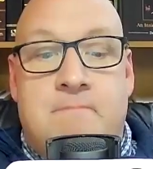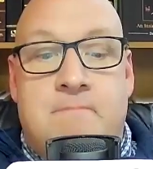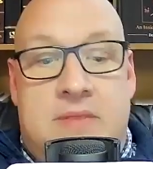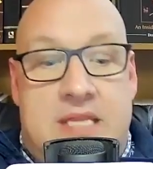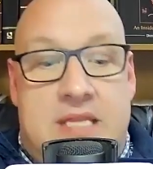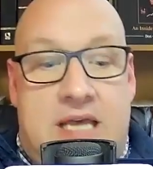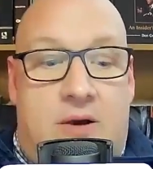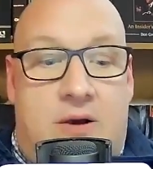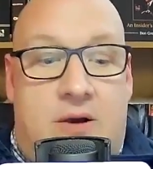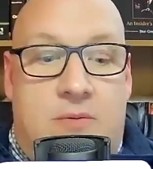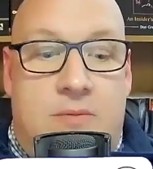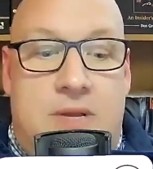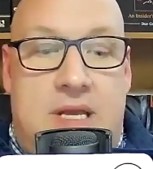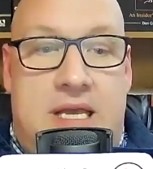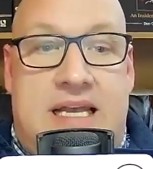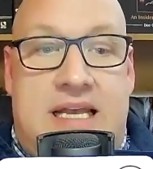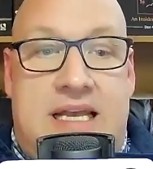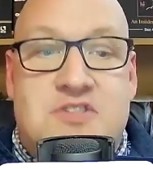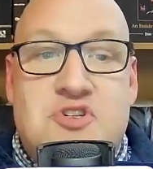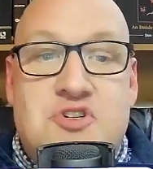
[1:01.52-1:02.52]
Now,
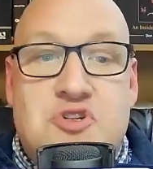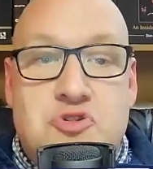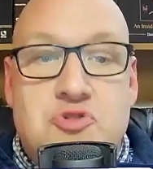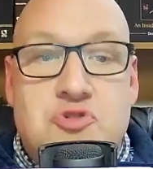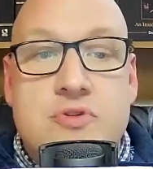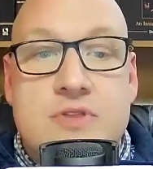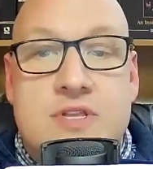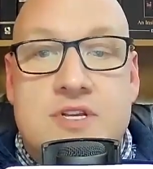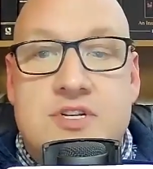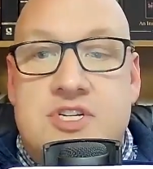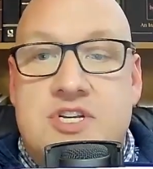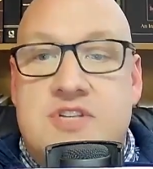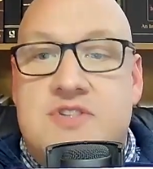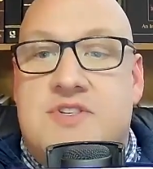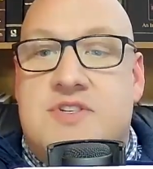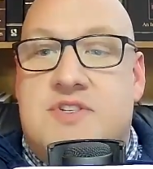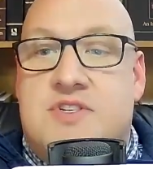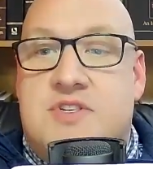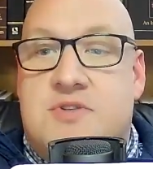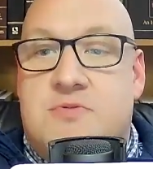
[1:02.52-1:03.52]
it's true that
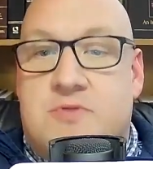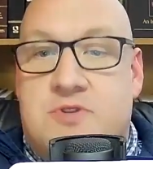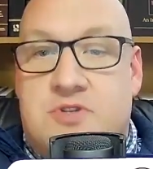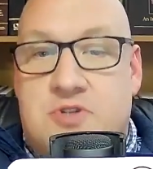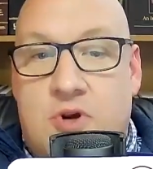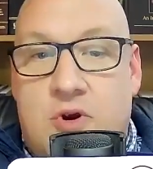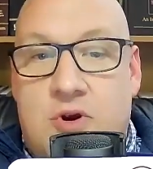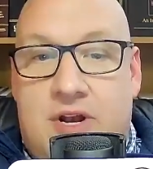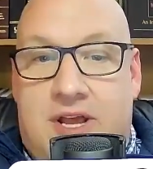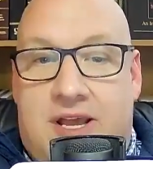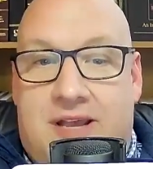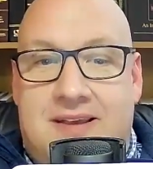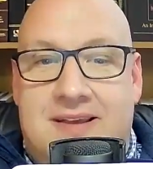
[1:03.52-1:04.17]
Jesus is returning,